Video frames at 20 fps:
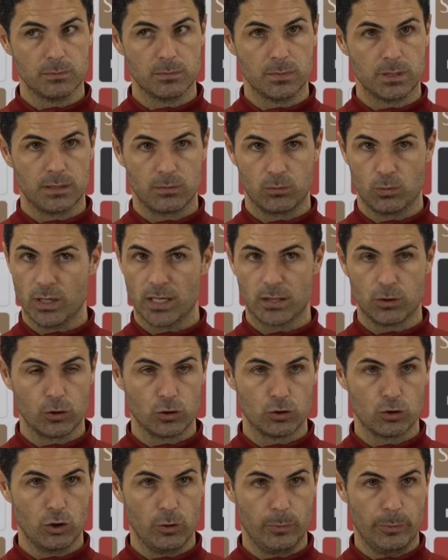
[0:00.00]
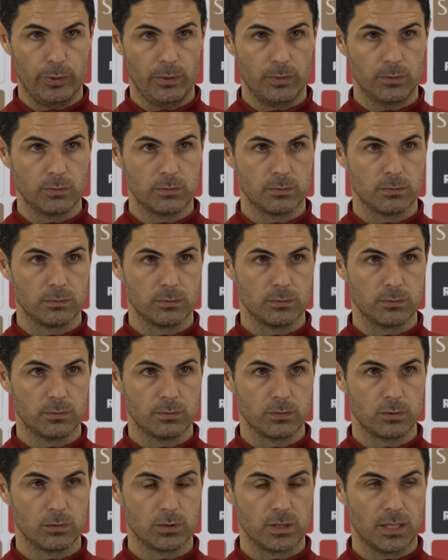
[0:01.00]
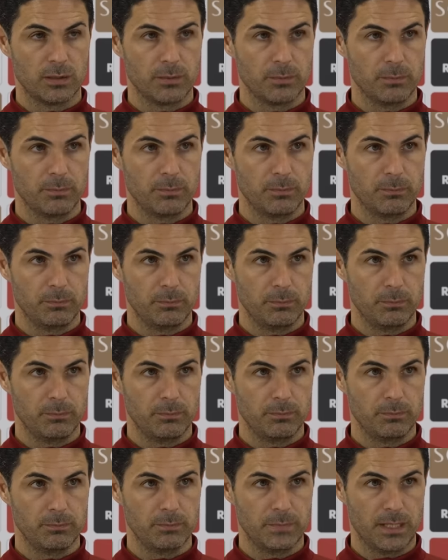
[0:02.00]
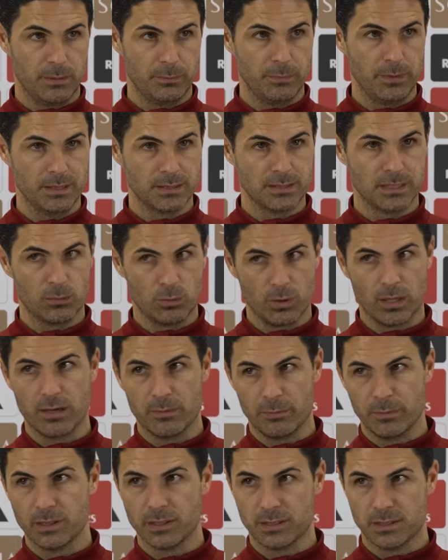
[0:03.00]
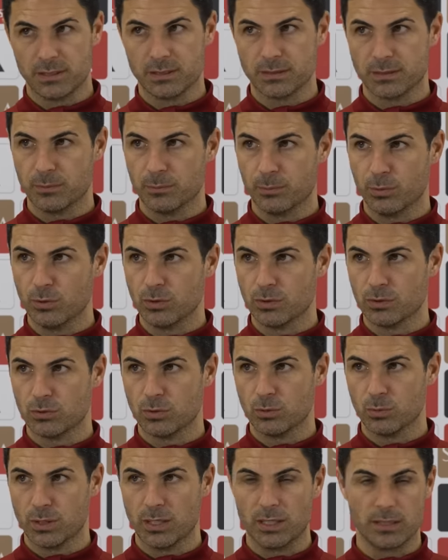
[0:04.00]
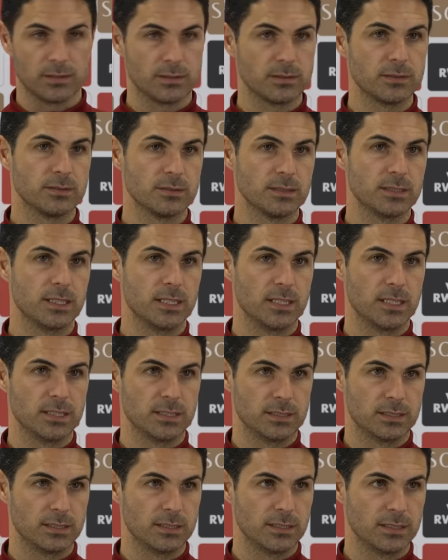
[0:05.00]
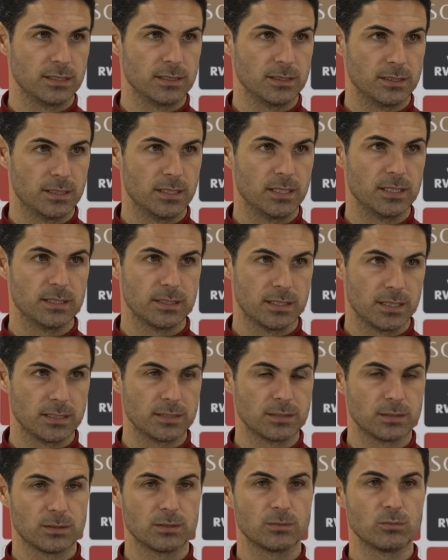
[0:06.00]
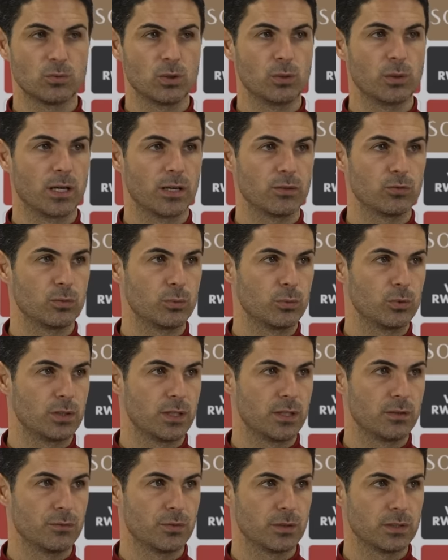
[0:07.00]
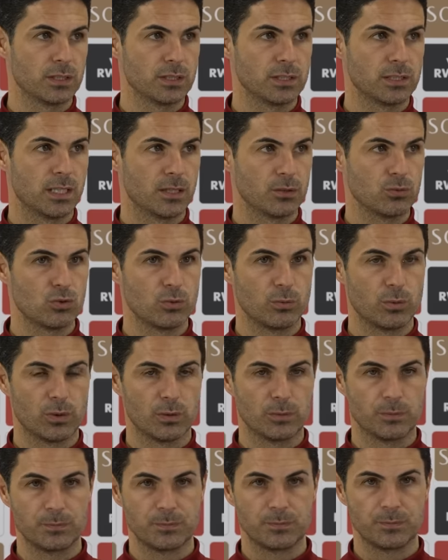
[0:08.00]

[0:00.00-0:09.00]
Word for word: and we are not top, so that that means that we have missed certain points somewhere else, and uh, and that's where we have to put the emphasis now tomorrow.